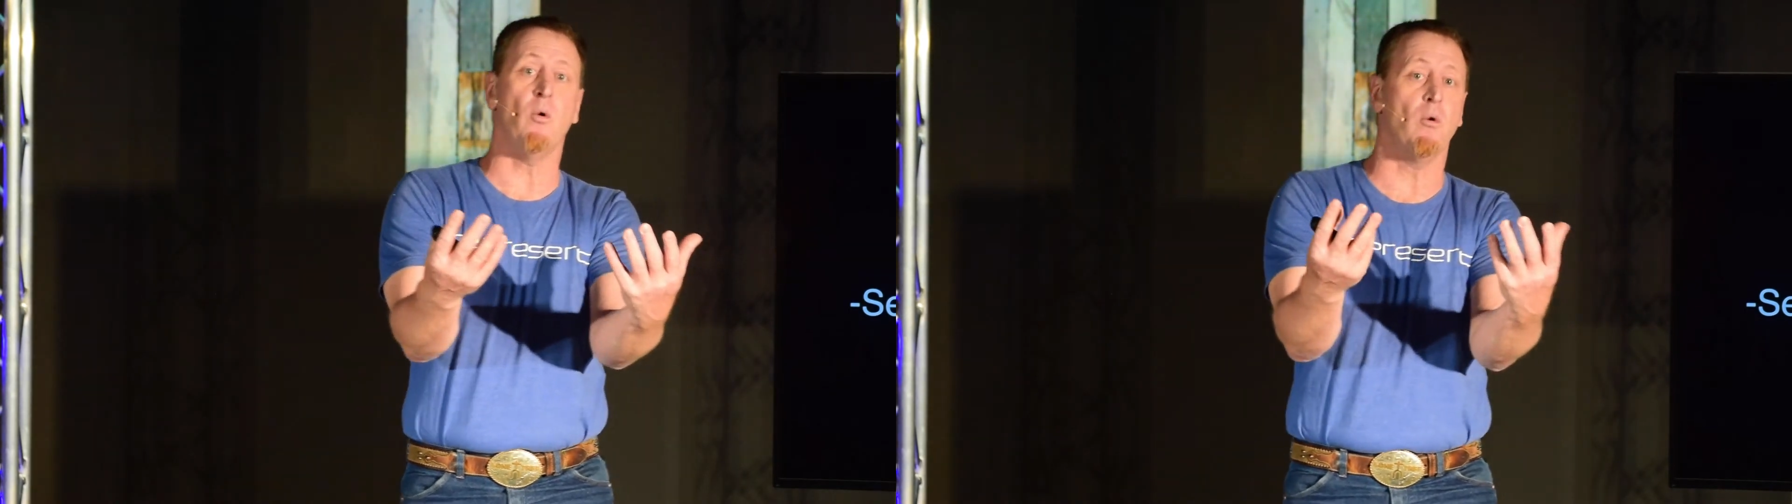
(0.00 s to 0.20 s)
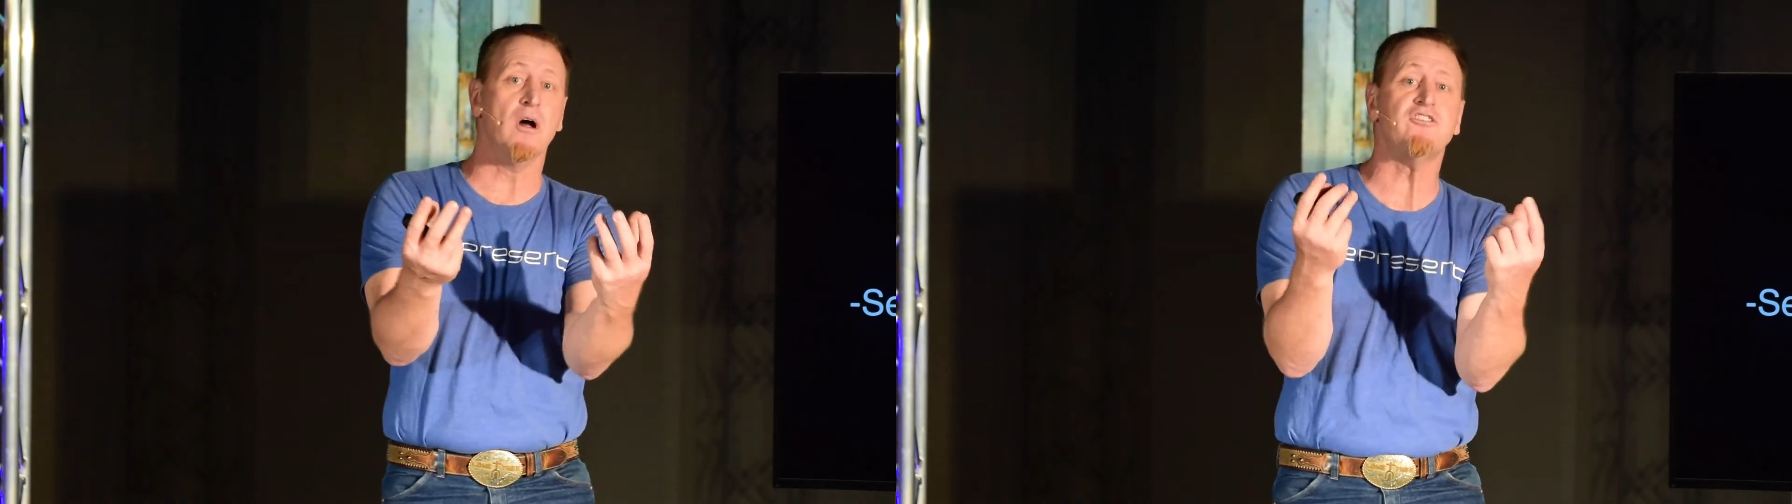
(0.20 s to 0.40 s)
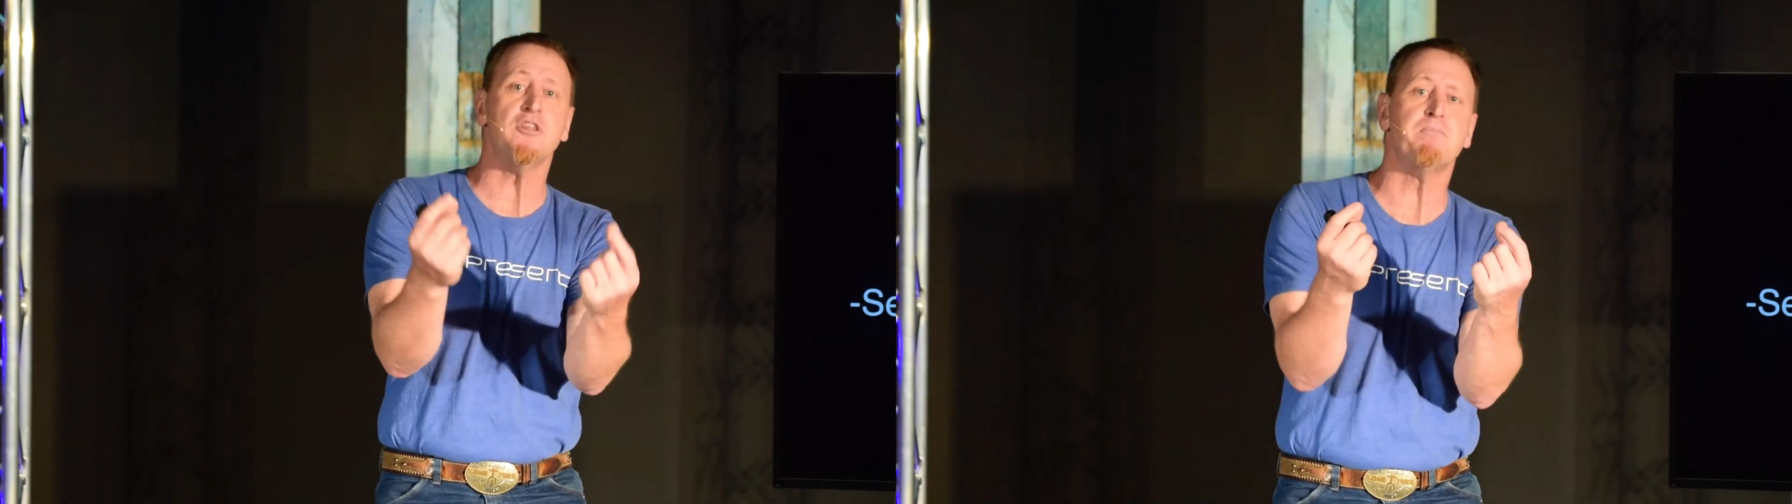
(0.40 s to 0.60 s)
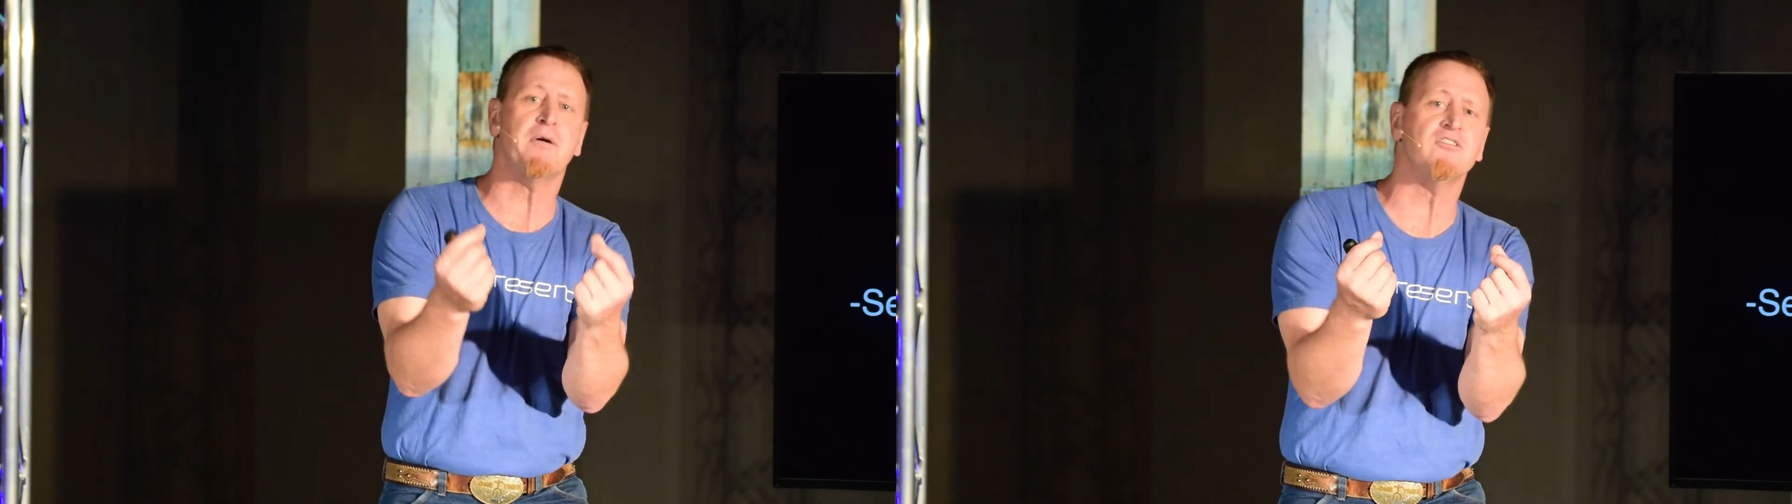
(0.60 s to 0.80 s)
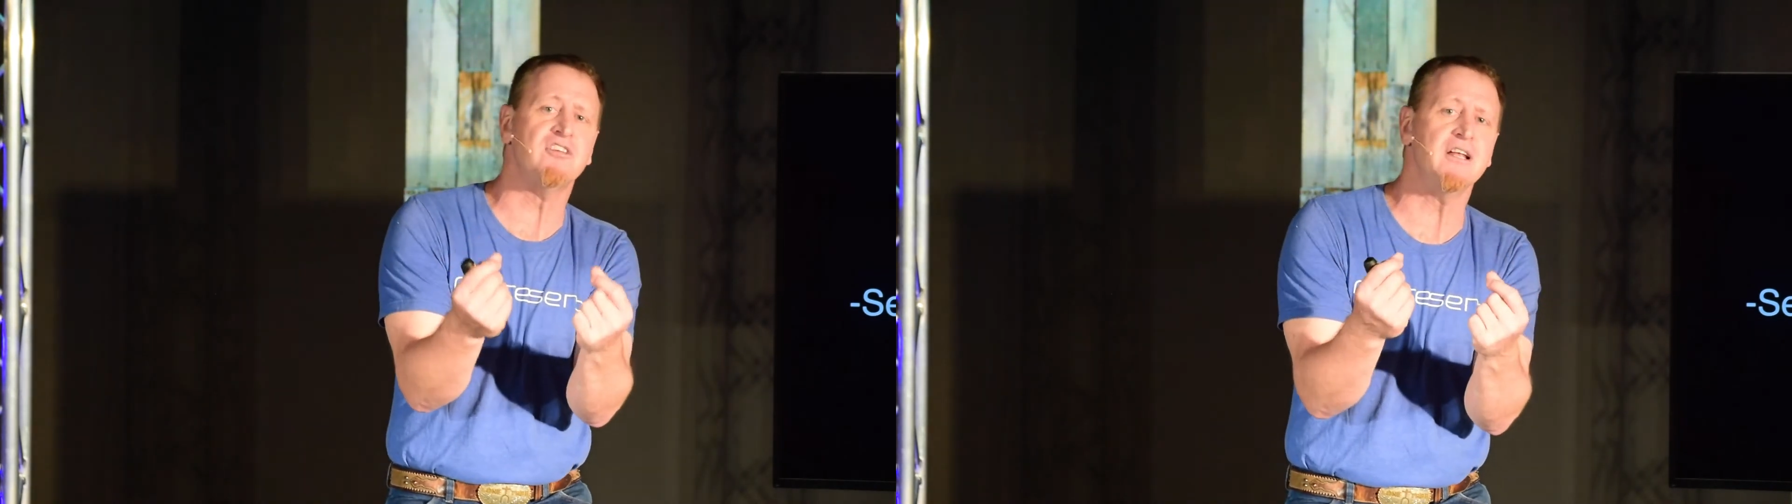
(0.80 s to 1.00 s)
What's the
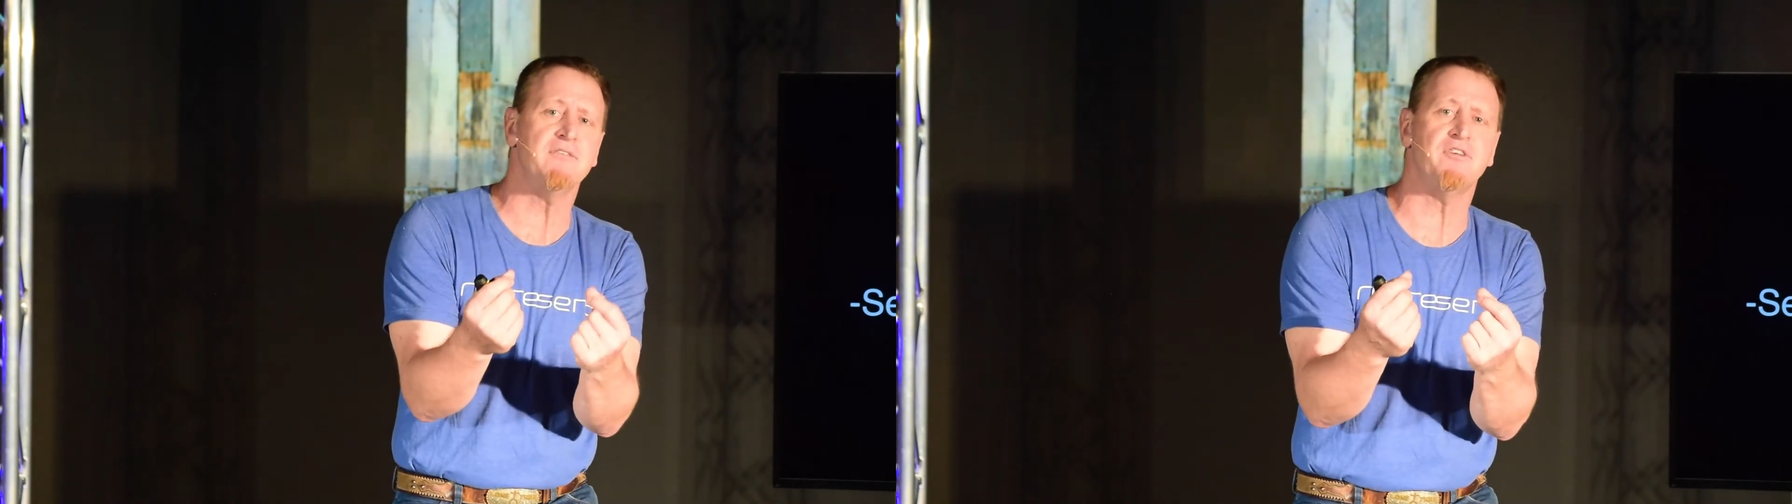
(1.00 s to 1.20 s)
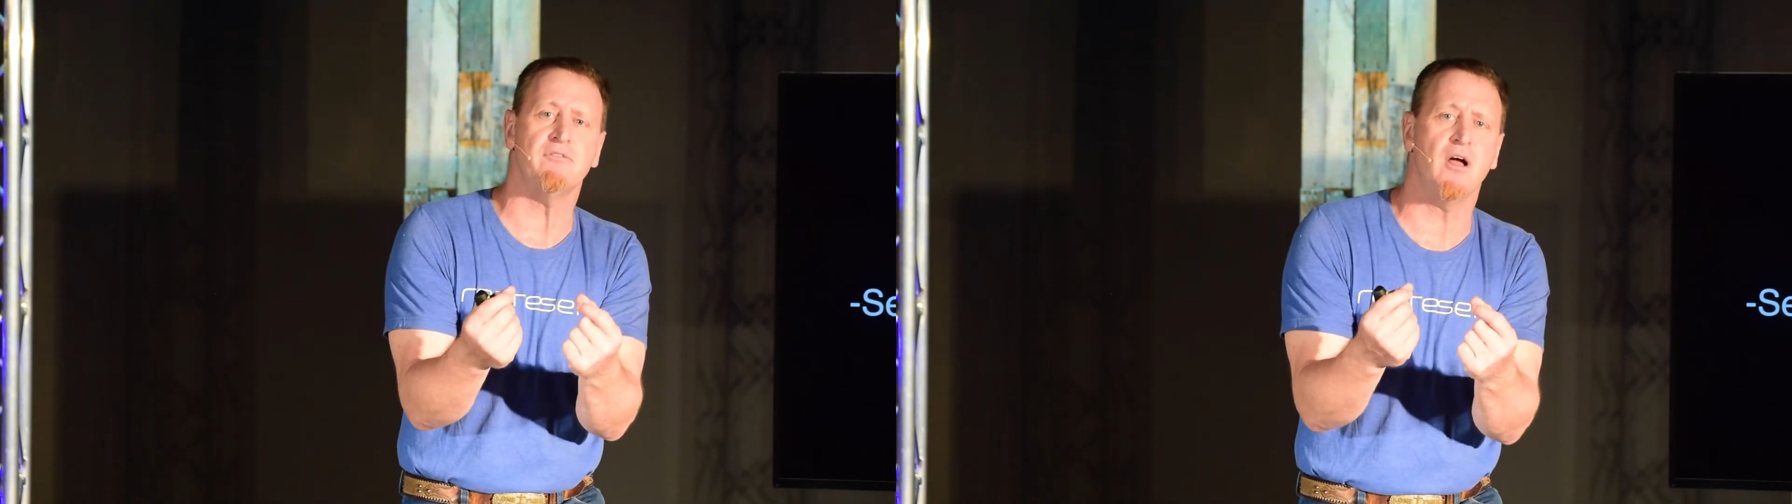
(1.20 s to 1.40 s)
percentage